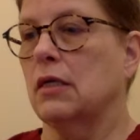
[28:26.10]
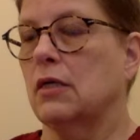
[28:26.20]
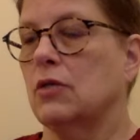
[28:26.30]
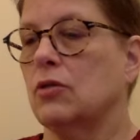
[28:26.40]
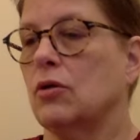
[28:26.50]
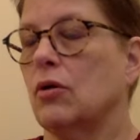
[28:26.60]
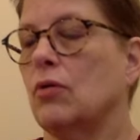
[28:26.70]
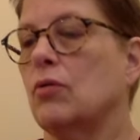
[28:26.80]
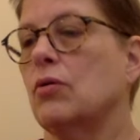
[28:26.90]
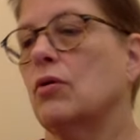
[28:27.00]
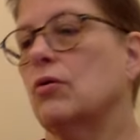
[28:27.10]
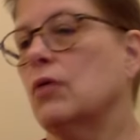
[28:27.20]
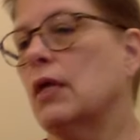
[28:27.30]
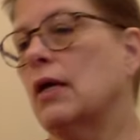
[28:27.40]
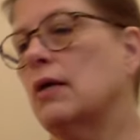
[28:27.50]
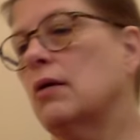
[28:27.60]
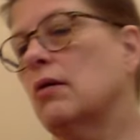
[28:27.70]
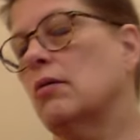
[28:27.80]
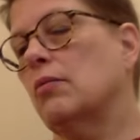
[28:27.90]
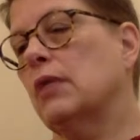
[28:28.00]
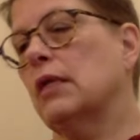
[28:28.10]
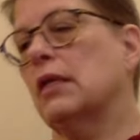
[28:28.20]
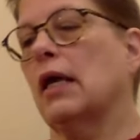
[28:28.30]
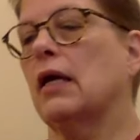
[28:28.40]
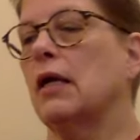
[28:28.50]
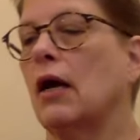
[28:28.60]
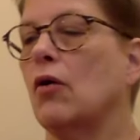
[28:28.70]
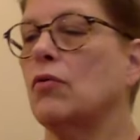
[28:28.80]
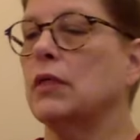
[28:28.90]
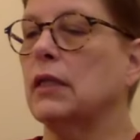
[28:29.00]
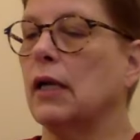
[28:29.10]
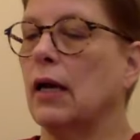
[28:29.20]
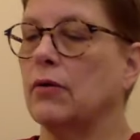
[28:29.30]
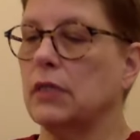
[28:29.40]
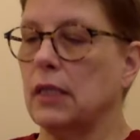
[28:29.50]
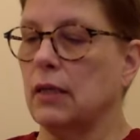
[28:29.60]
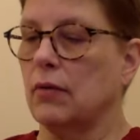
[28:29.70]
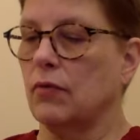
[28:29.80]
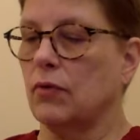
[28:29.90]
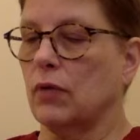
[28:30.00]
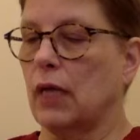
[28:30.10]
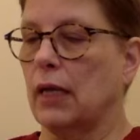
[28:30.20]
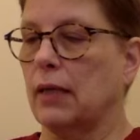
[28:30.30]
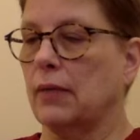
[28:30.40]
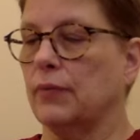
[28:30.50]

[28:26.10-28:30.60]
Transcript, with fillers: So you can begin that now with the counting if you like.